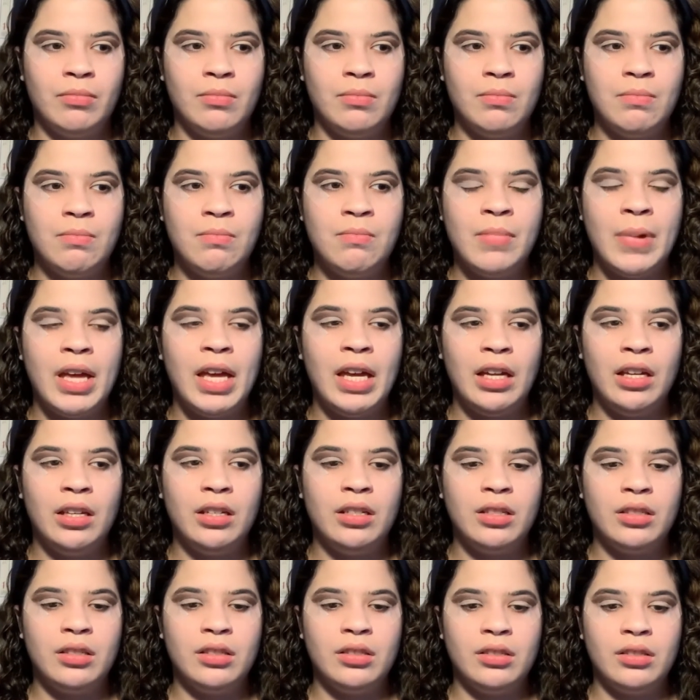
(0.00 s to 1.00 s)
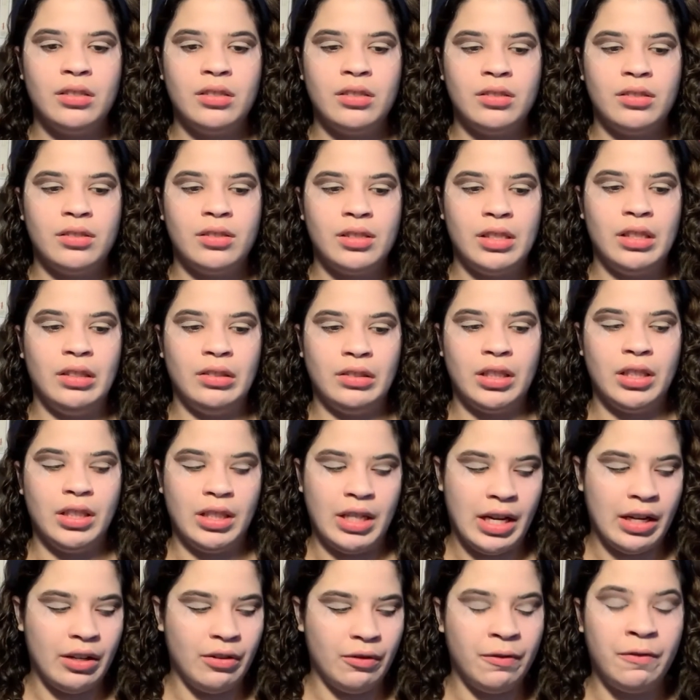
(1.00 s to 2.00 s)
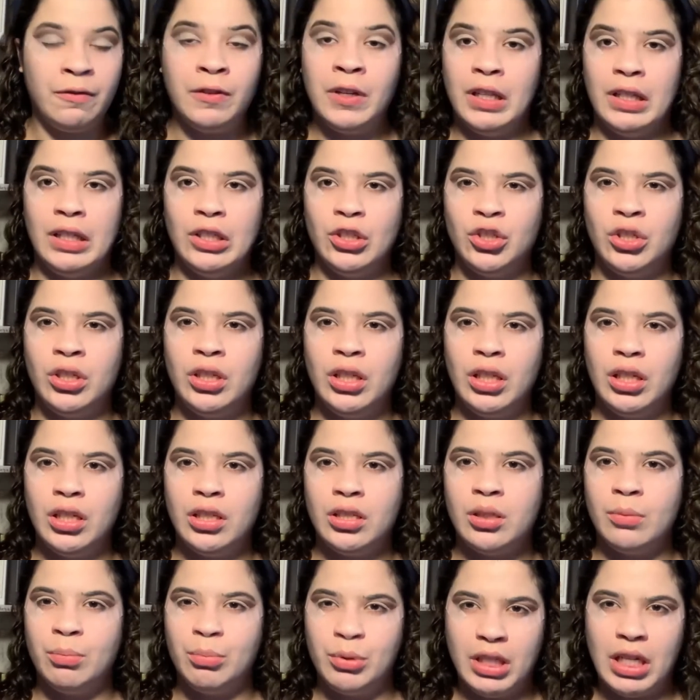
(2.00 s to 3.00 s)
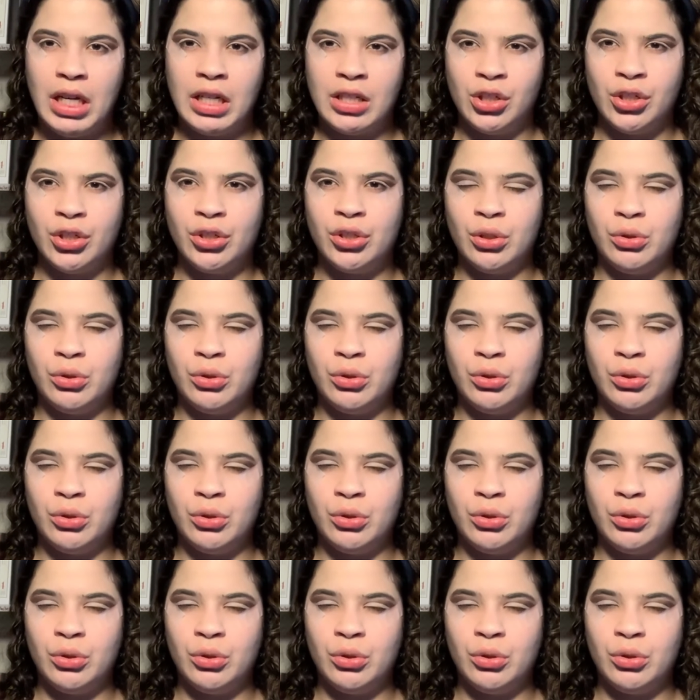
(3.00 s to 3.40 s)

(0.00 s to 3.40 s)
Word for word: made Cilka kind of feel like she needed to protect her